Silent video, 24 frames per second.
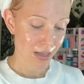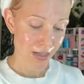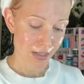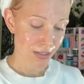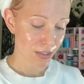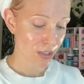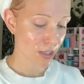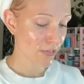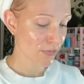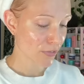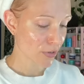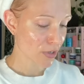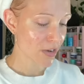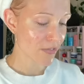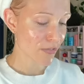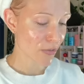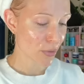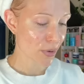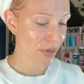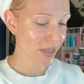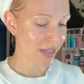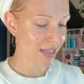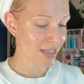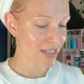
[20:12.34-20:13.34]
so if you have
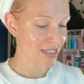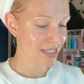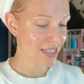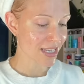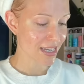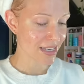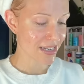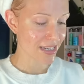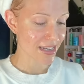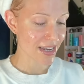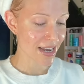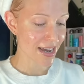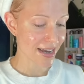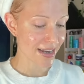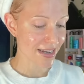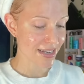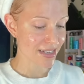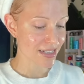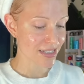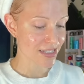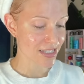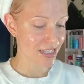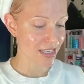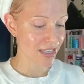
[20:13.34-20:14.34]
oily skin, yeah, I
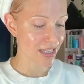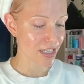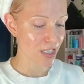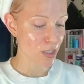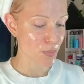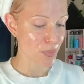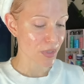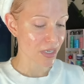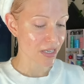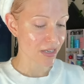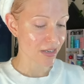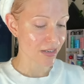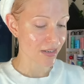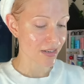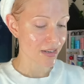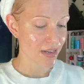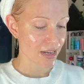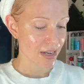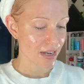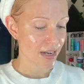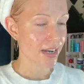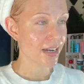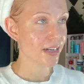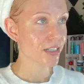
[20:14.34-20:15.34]
can see this being
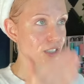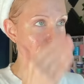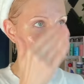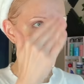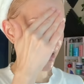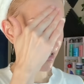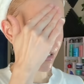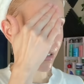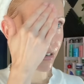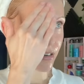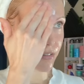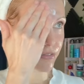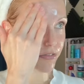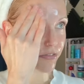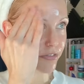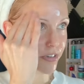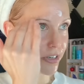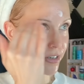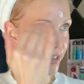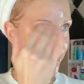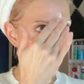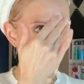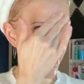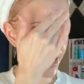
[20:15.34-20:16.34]
actually a,
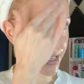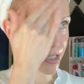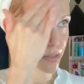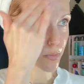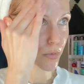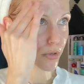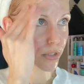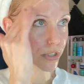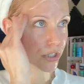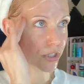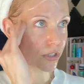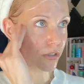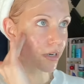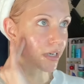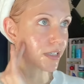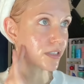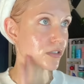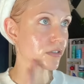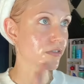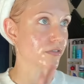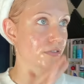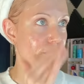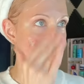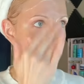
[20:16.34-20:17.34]
very nice
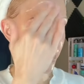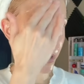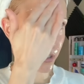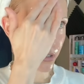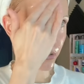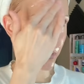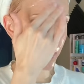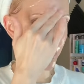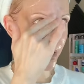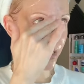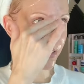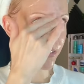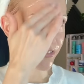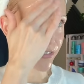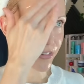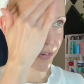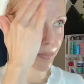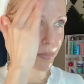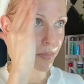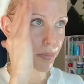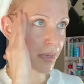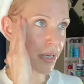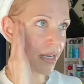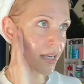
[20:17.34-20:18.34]
moisturizer for you, and for
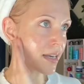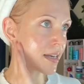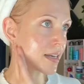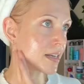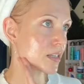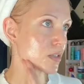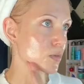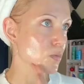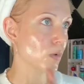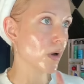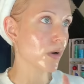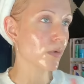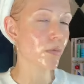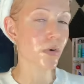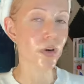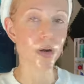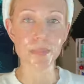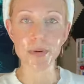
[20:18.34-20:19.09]
me, it's one where I'm